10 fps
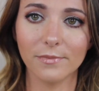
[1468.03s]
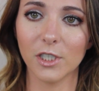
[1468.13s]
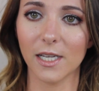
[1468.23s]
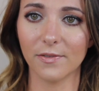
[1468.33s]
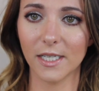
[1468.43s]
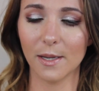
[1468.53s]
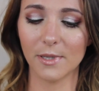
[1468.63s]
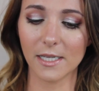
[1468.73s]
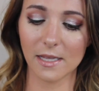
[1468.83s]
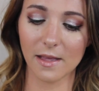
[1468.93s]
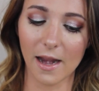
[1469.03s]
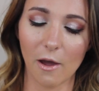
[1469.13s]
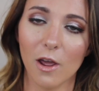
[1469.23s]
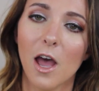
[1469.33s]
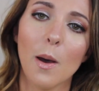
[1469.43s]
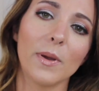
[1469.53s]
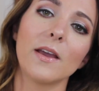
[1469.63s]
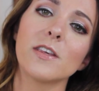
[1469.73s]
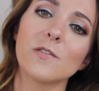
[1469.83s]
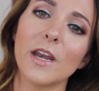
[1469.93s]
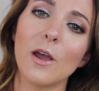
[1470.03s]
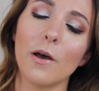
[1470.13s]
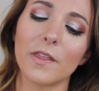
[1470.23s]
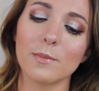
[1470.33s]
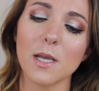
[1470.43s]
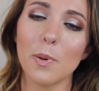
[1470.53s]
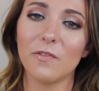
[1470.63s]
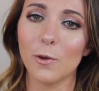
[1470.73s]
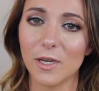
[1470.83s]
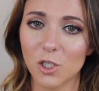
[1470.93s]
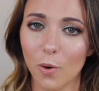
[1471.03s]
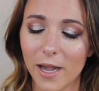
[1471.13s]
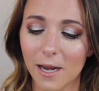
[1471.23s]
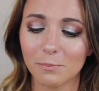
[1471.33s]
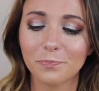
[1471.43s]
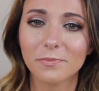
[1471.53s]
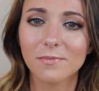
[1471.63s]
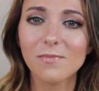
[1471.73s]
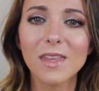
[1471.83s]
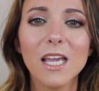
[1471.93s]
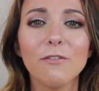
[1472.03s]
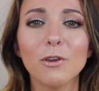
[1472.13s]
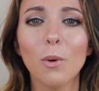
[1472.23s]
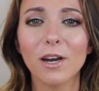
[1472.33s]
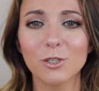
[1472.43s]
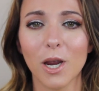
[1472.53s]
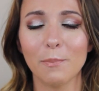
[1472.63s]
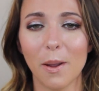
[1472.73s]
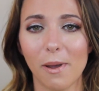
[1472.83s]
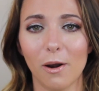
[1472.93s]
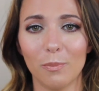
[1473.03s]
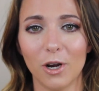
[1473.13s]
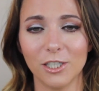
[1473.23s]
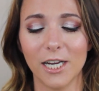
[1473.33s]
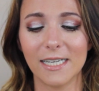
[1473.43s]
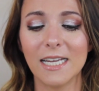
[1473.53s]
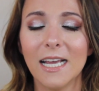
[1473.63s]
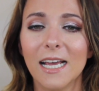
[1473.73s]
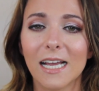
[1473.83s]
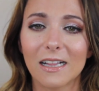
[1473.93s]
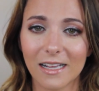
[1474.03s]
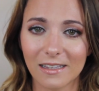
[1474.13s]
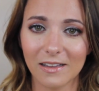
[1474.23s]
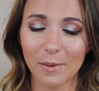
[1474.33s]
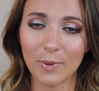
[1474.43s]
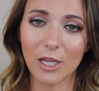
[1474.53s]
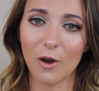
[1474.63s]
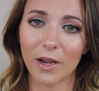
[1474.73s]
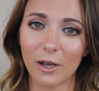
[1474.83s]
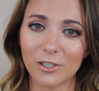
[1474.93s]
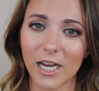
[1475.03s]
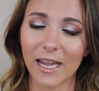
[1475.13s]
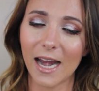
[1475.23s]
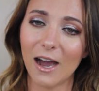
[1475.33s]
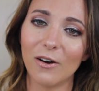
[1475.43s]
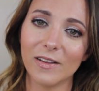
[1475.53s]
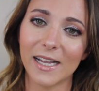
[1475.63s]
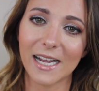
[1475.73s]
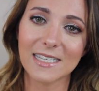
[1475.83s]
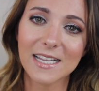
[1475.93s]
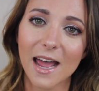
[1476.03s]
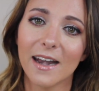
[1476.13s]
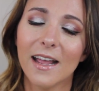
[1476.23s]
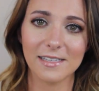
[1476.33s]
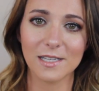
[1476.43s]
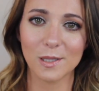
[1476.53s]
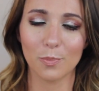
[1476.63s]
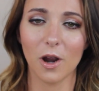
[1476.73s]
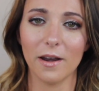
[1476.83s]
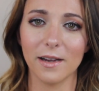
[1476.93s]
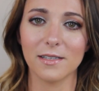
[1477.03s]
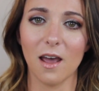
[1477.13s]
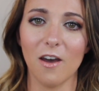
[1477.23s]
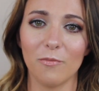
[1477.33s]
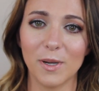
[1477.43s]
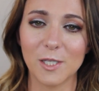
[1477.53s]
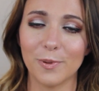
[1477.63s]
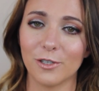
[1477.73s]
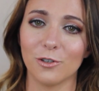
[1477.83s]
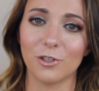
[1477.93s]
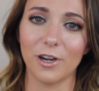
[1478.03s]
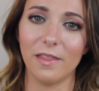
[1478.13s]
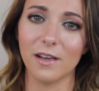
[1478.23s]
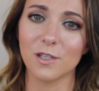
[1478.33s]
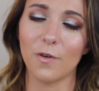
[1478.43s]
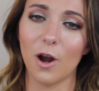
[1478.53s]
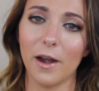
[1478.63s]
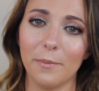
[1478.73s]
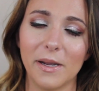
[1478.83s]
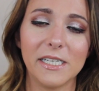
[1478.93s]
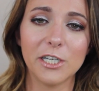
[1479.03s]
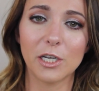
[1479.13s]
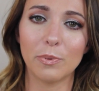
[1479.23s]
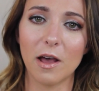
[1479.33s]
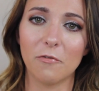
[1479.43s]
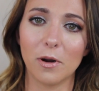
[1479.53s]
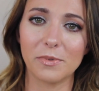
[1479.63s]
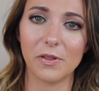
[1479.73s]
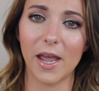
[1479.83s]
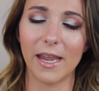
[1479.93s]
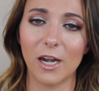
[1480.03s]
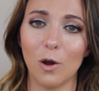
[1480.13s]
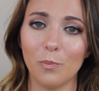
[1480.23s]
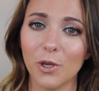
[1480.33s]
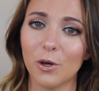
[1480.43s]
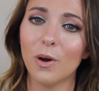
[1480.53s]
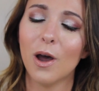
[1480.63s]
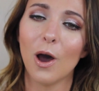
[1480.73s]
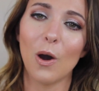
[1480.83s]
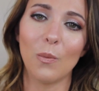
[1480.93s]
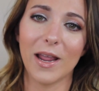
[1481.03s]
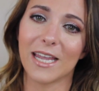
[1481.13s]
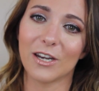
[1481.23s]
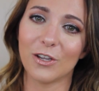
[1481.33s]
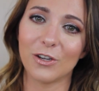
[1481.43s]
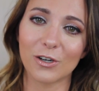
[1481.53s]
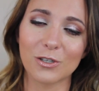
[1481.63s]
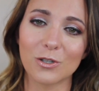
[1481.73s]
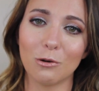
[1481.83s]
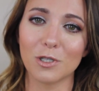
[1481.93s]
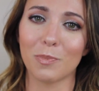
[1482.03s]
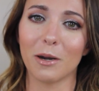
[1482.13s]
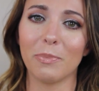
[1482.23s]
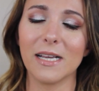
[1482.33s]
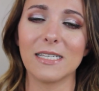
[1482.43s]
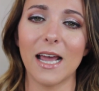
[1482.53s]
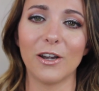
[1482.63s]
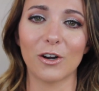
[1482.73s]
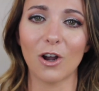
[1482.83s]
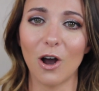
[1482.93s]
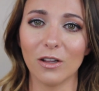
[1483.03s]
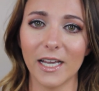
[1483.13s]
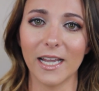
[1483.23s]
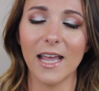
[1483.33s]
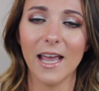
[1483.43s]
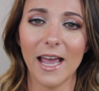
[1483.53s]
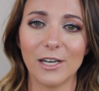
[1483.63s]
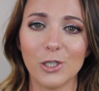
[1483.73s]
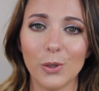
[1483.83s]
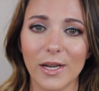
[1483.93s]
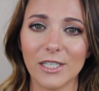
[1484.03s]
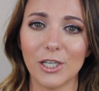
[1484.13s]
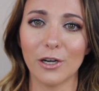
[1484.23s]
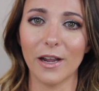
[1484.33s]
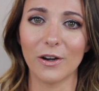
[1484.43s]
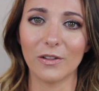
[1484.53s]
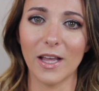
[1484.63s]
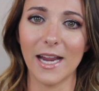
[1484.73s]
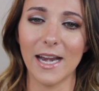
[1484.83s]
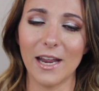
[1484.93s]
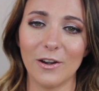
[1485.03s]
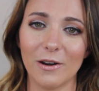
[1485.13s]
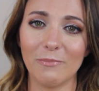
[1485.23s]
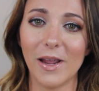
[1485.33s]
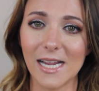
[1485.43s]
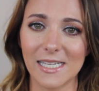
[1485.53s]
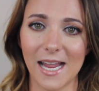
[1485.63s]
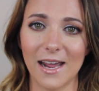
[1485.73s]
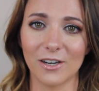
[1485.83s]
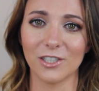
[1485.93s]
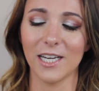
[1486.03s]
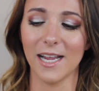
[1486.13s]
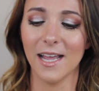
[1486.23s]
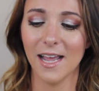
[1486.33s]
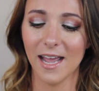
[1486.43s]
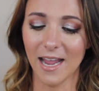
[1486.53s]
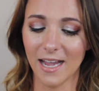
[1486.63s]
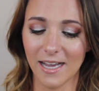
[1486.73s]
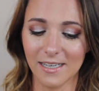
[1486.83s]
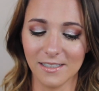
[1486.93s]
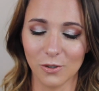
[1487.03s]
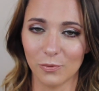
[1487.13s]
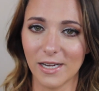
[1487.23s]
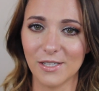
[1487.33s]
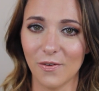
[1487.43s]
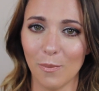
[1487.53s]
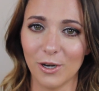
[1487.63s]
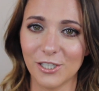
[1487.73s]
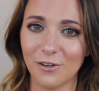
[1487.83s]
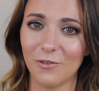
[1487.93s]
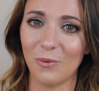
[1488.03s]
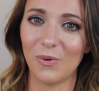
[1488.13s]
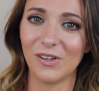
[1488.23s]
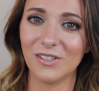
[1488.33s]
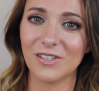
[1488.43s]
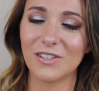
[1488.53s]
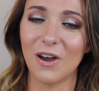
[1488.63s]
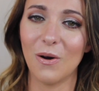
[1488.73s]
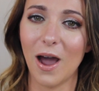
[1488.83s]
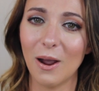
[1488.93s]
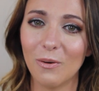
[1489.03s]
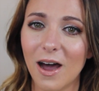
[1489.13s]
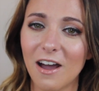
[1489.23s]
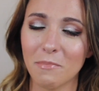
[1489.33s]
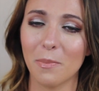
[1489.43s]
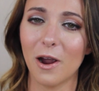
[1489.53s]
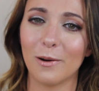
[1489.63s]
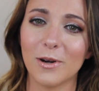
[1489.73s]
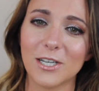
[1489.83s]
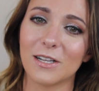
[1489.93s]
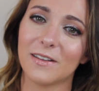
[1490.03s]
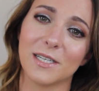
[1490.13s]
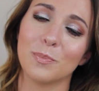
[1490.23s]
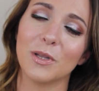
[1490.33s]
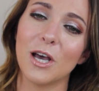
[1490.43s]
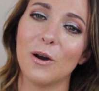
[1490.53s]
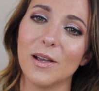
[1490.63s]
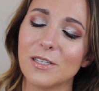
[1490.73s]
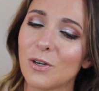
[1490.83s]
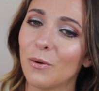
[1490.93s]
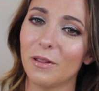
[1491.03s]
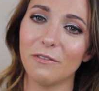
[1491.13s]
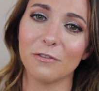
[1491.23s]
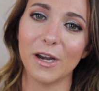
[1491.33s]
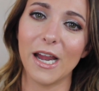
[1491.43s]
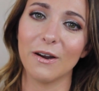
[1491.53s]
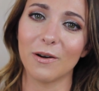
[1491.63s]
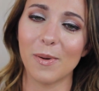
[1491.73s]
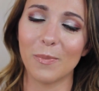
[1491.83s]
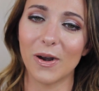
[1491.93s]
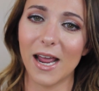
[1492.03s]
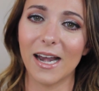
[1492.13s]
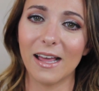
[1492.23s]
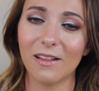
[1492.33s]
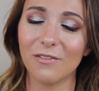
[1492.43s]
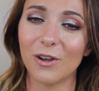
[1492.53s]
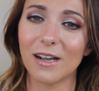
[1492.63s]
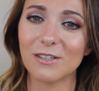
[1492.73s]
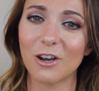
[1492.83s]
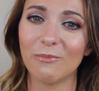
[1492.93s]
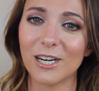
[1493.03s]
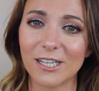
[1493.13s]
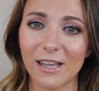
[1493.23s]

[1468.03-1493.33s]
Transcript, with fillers: Just have to keep testing that out. But give this video a thumbs up if you enjoyed it. If you want to join my power project, click the link below and go check it out. Like I said, this is the product of my spiritual journey thus far and my teaching platform so that I can help you awaken your soul's purpose and your calling and tune into your inner light and your amazing energy and raise the vibration of the world. So I will have my power project linked below. It's totally free, remember, and I love you guys so much.